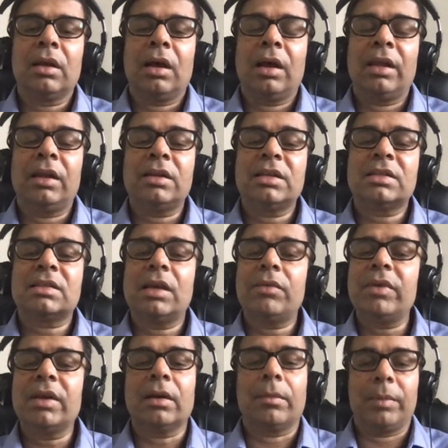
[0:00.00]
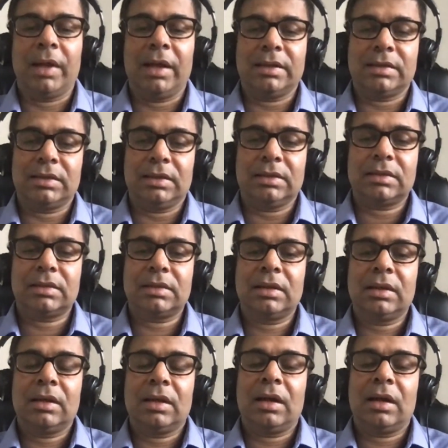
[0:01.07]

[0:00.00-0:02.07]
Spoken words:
energy saving appliances.